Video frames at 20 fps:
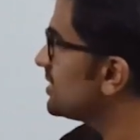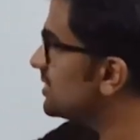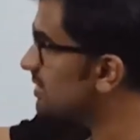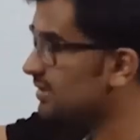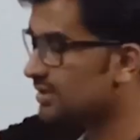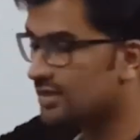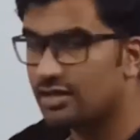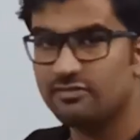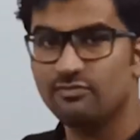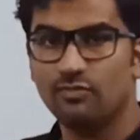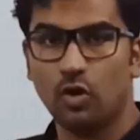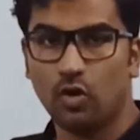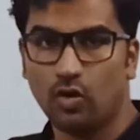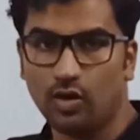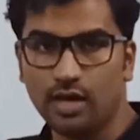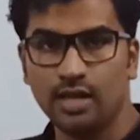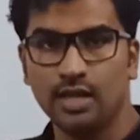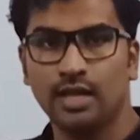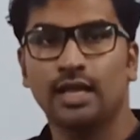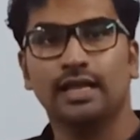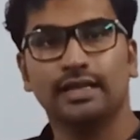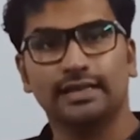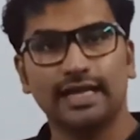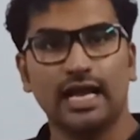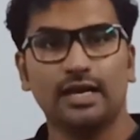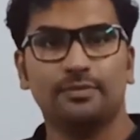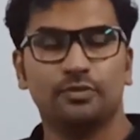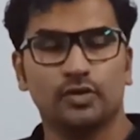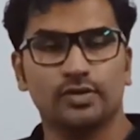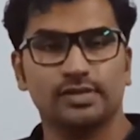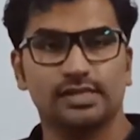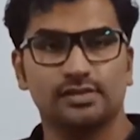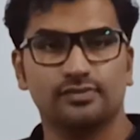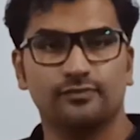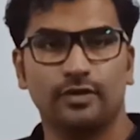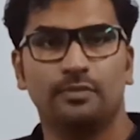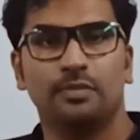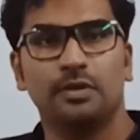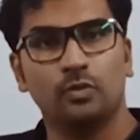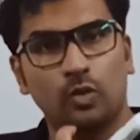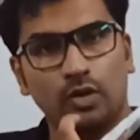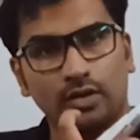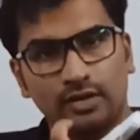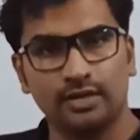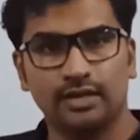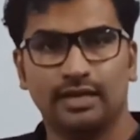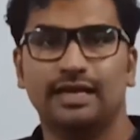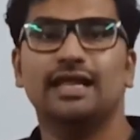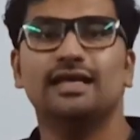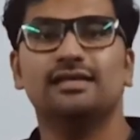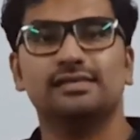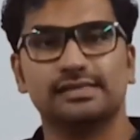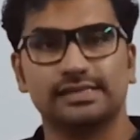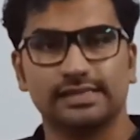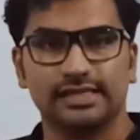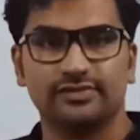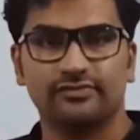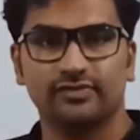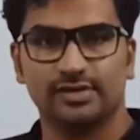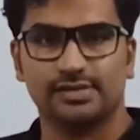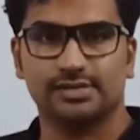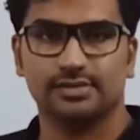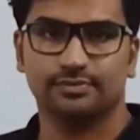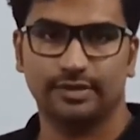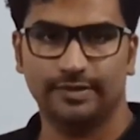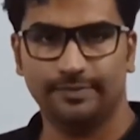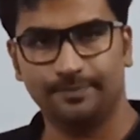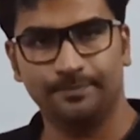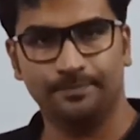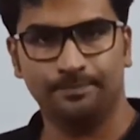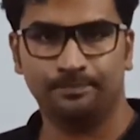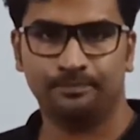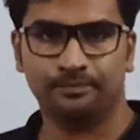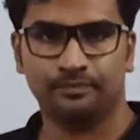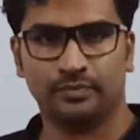is small, that process will be what? Less irreversible.